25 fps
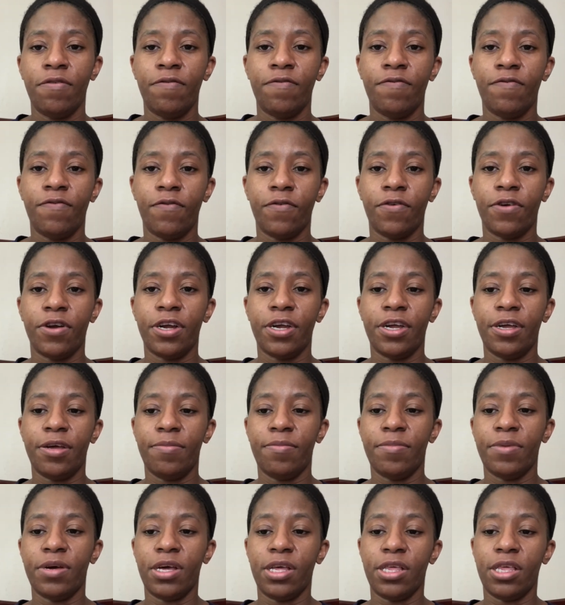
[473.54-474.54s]
for him,
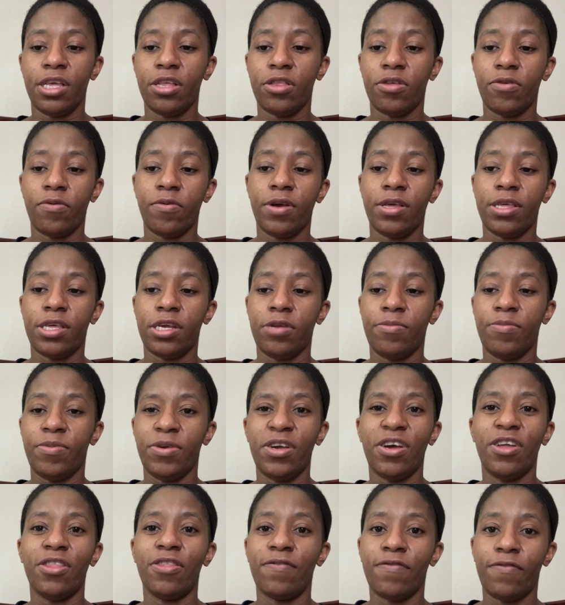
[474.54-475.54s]
because otherwise it'd be
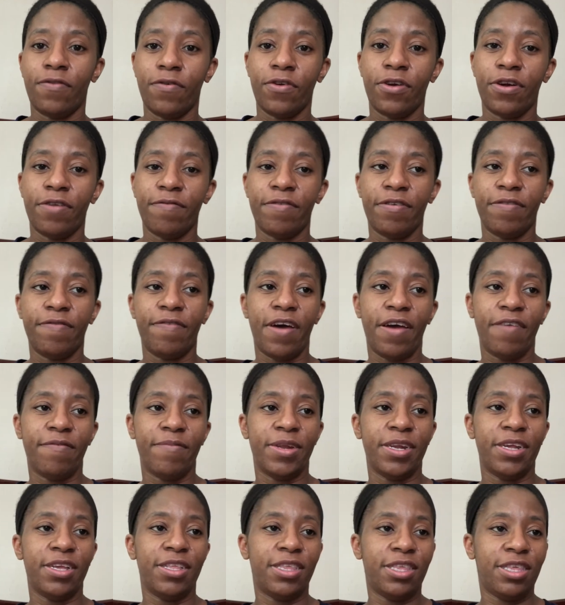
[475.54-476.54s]
on the floor every 5
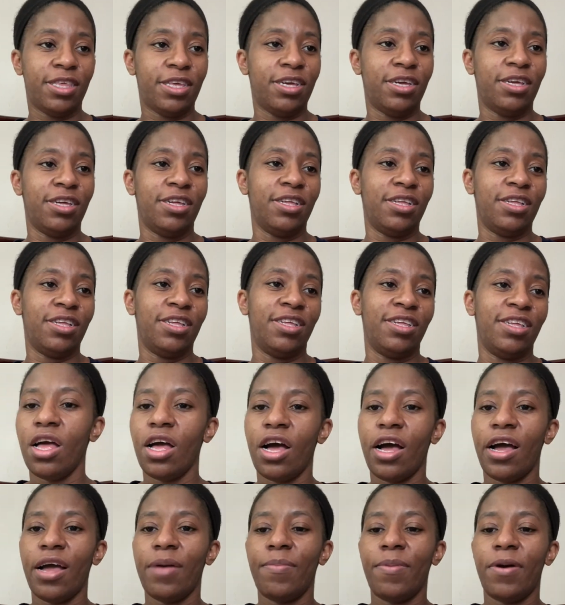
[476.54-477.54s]
minutes.
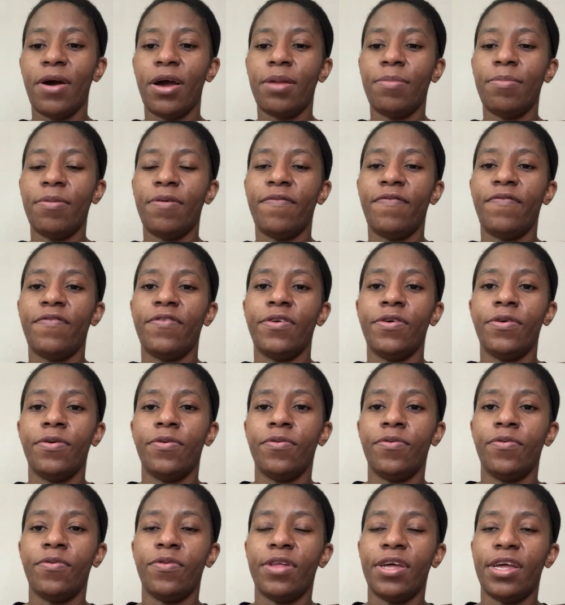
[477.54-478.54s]
I bought him a
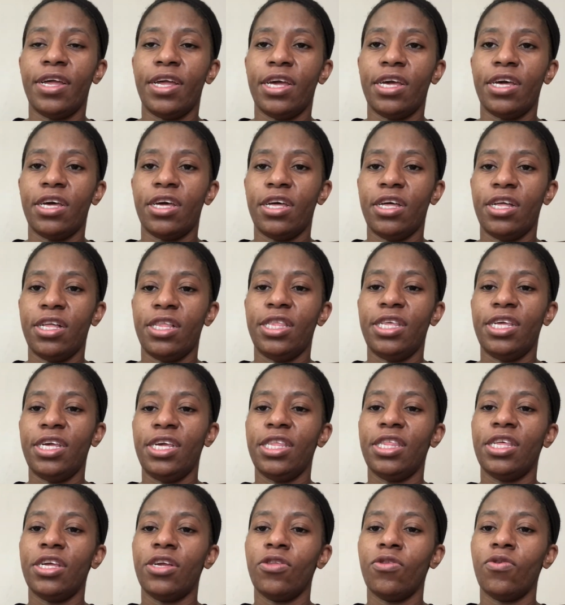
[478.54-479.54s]
few like
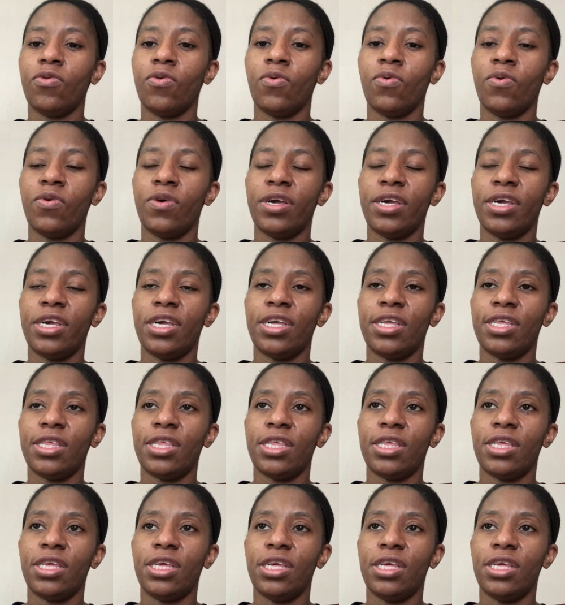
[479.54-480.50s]
teething toys.